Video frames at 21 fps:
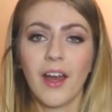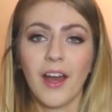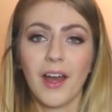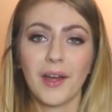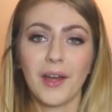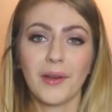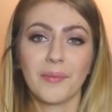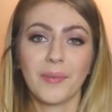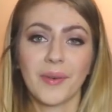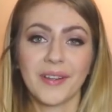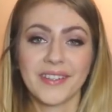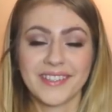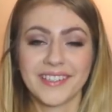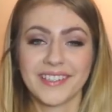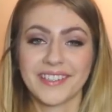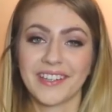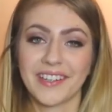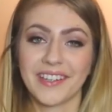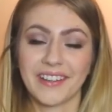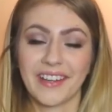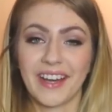and
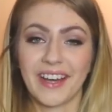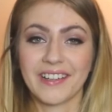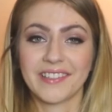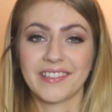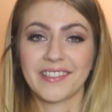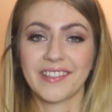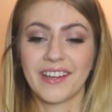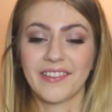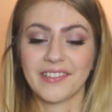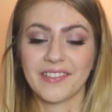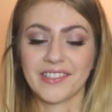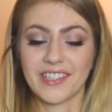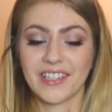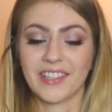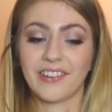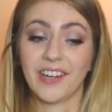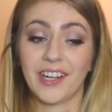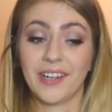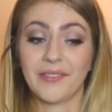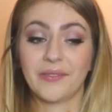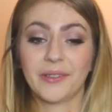such like that. So that was
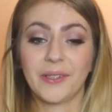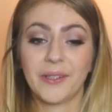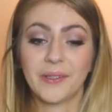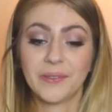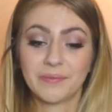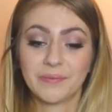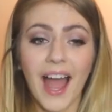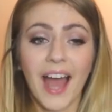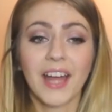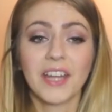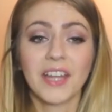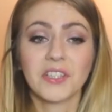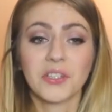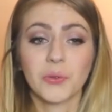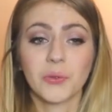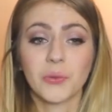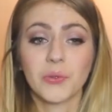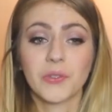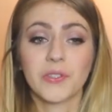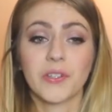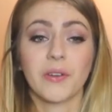incredible. And
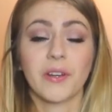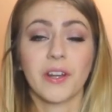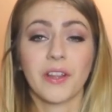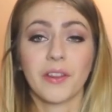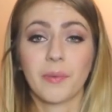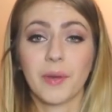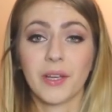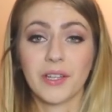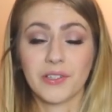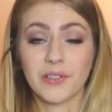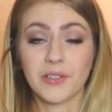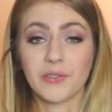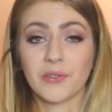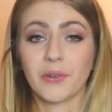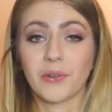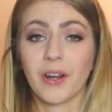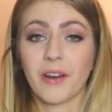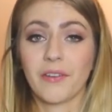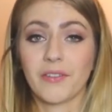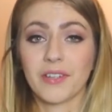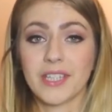also another piece of
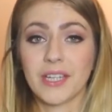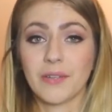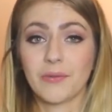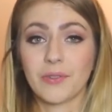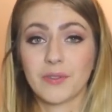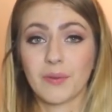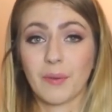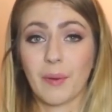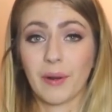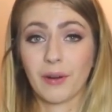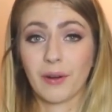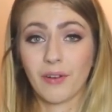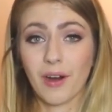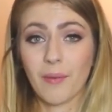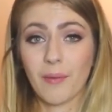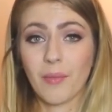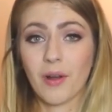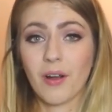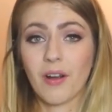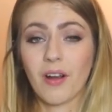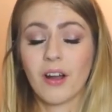jewellery I received was from my
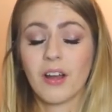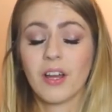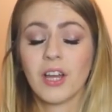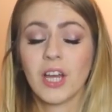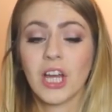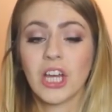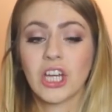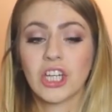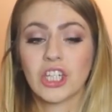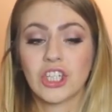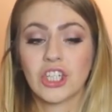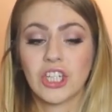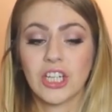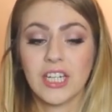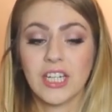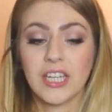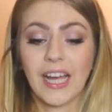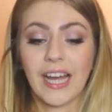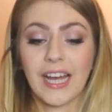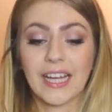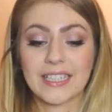grandma.
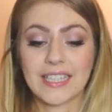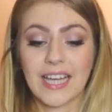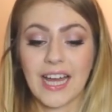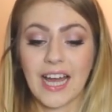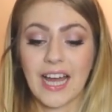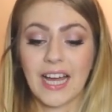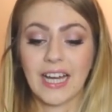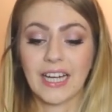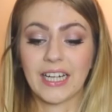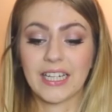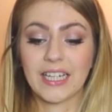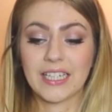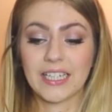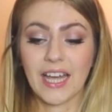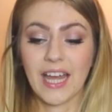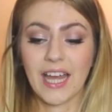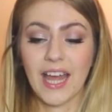She has had